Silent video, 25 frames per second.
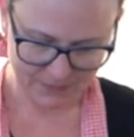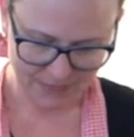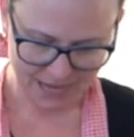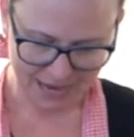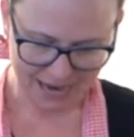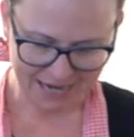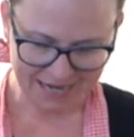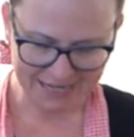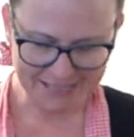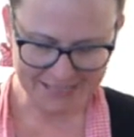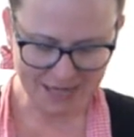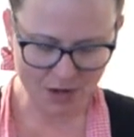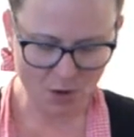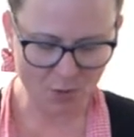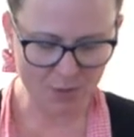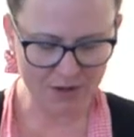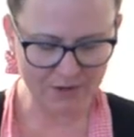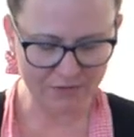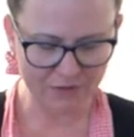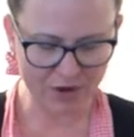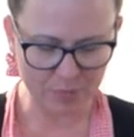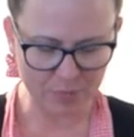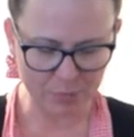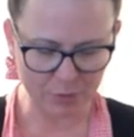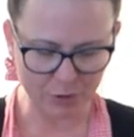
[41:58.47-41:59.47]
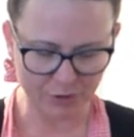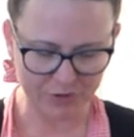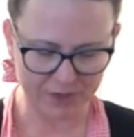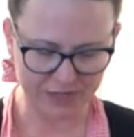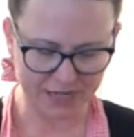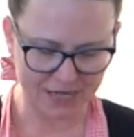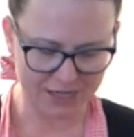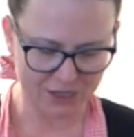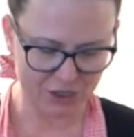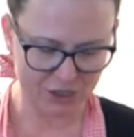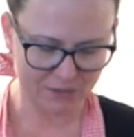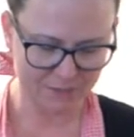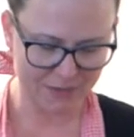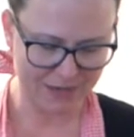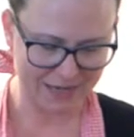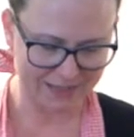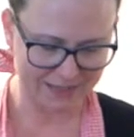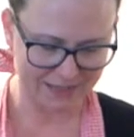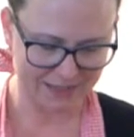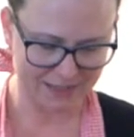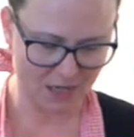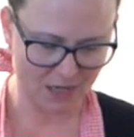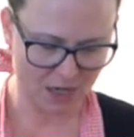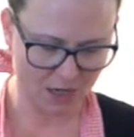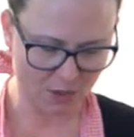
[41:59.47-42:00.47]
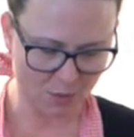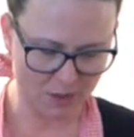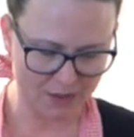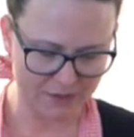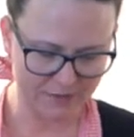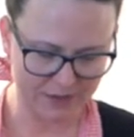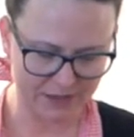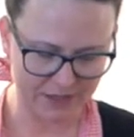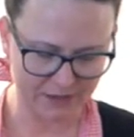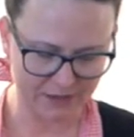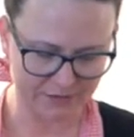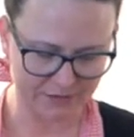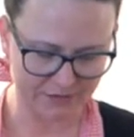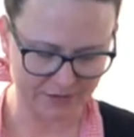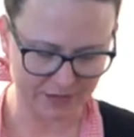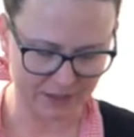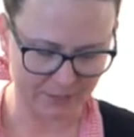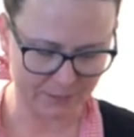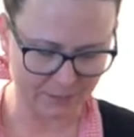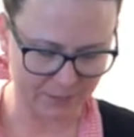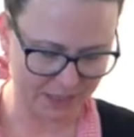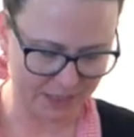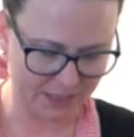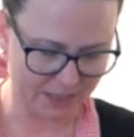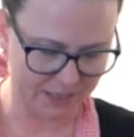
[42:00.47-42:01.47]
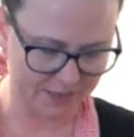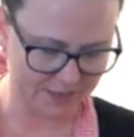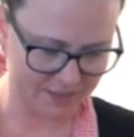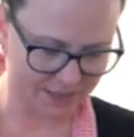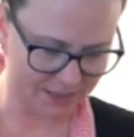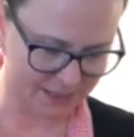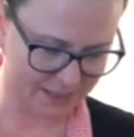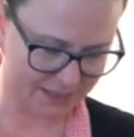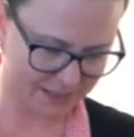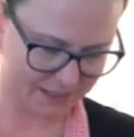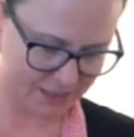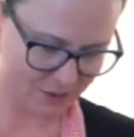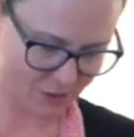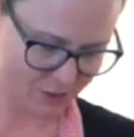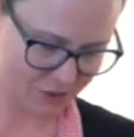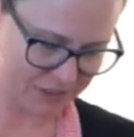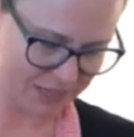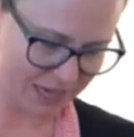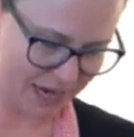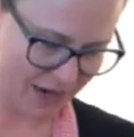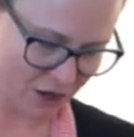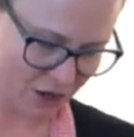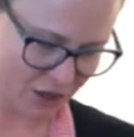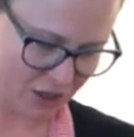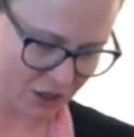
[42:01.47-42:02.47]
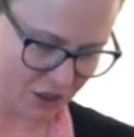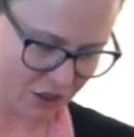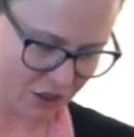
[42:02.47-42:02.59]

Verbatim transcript: I can tell whenever I pull the edges back that it's not quite ready to flip because it's still tearing